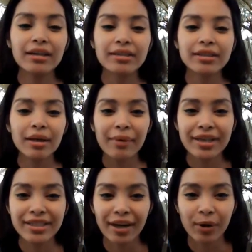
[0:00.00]
Some
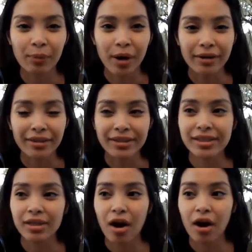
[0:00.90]
eyeshadow
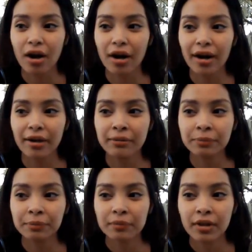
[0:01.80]
products are
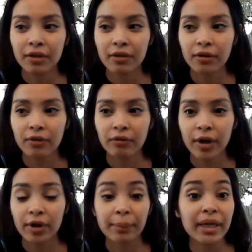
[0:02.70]

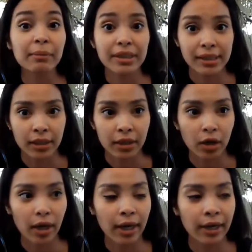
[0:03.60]
very pigmented.
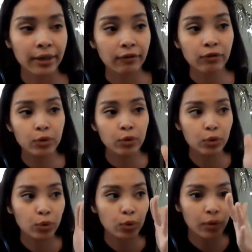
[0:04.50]
And if you
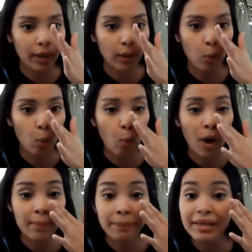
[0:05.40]
do like
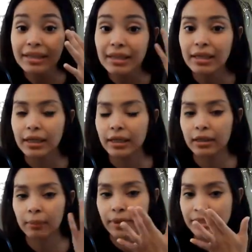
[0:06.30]
wipe it,
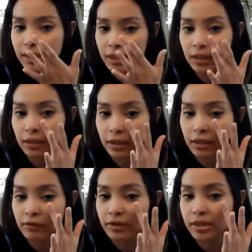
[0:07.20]
it'll basically
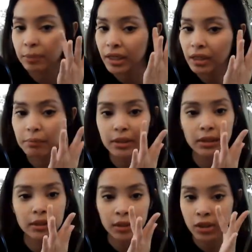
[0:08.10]
leave its
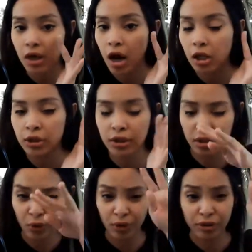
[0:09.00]
pigment, its color,
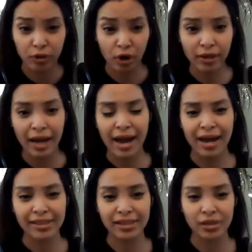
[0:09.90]
or a dark
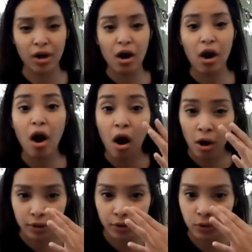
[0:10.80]
cast
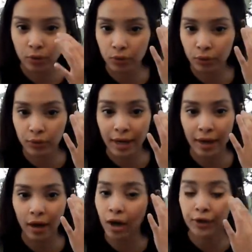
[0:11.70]
onto that
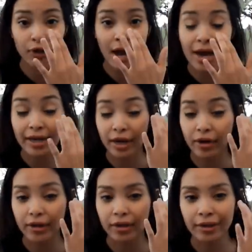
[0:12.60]
under eye
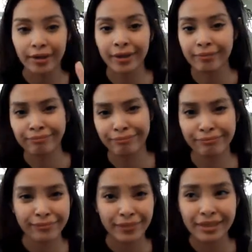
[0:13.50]
area. And
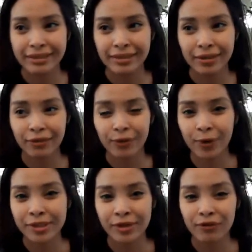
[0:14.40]
of
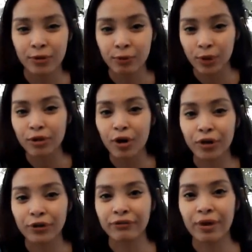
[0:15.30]
course, if you've worked hard
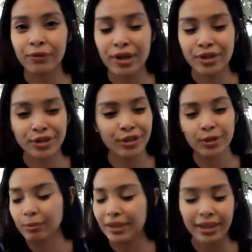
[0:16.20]
on your foundation,
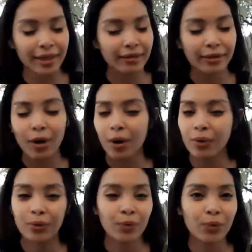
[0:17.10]
you'd be like, no,
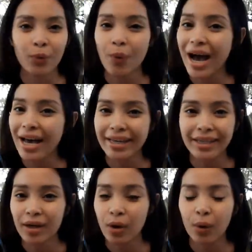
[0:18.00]
why?
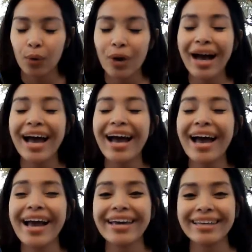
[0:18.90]

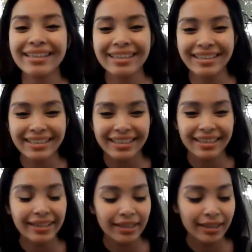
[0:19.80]
Why?
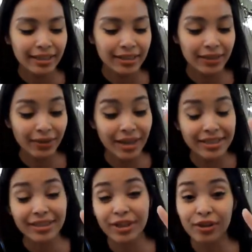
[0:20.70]
So
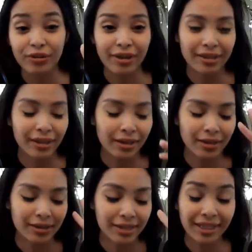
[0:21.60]
that's another
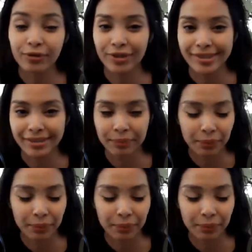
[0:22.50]
second reason.